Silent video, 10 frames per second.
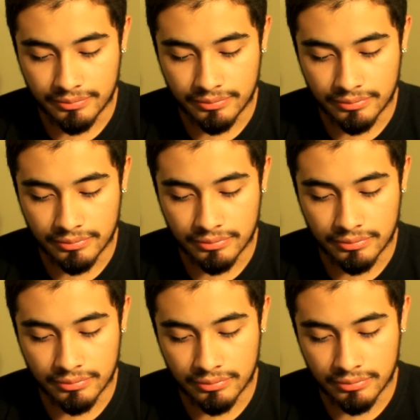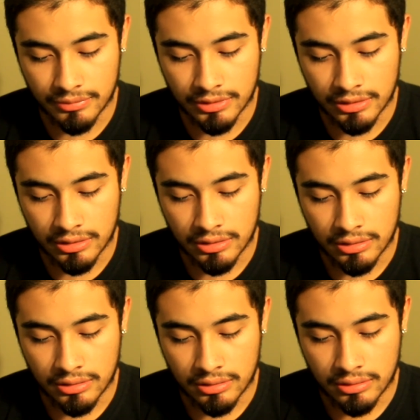
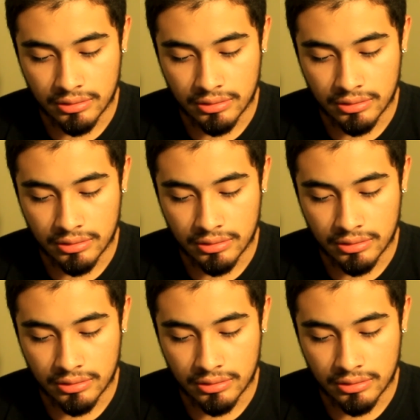Nobody speaks.